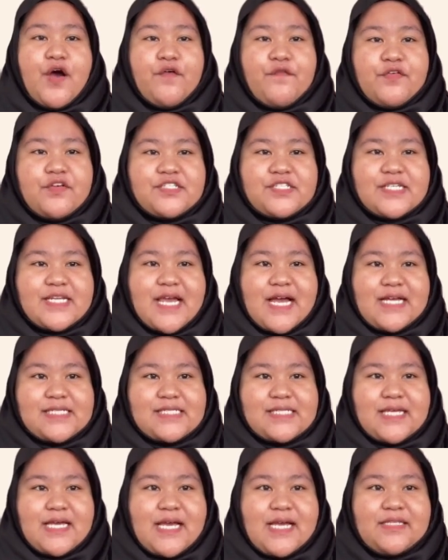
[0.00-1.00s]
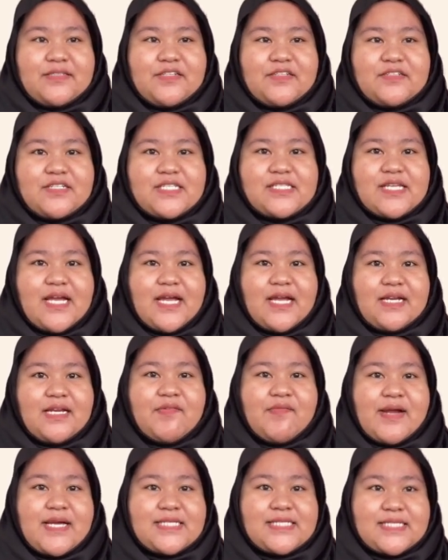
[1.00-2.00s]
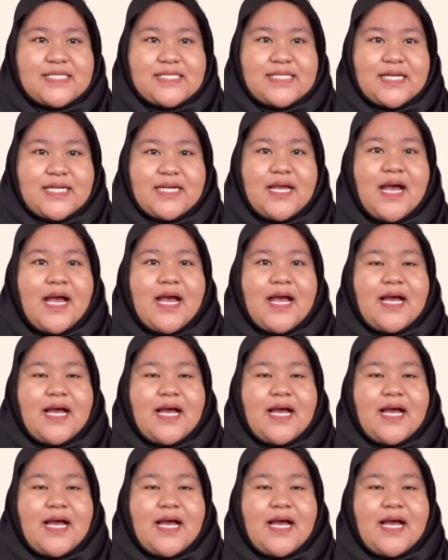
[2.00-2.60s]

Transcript: fusB acid and tetracycline resistant